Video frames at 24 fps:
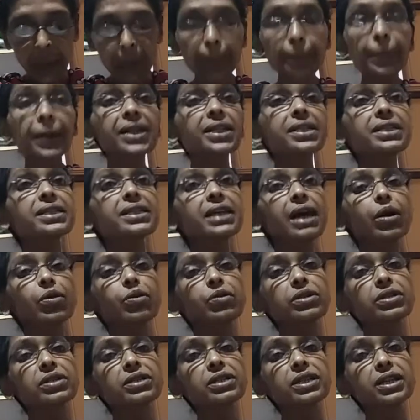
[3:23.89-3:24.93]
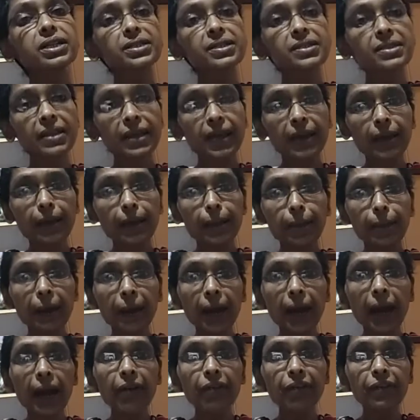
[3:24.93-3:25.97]
but sounds the same,
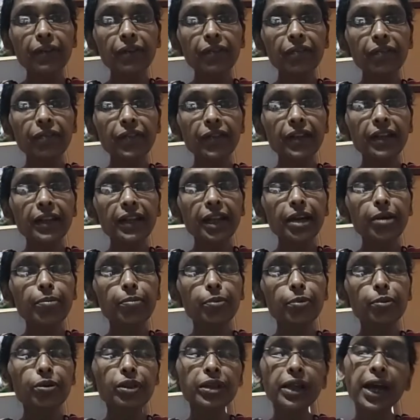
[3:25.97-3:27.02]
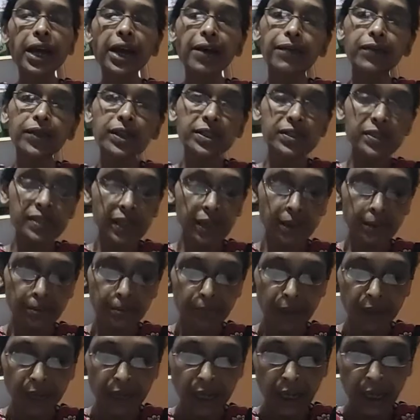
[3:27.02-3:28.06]
and we feel that both have the same
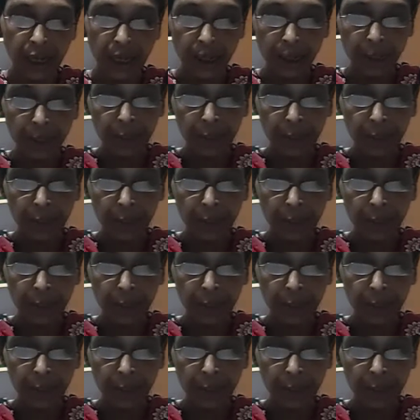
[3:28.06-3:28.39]
meaning.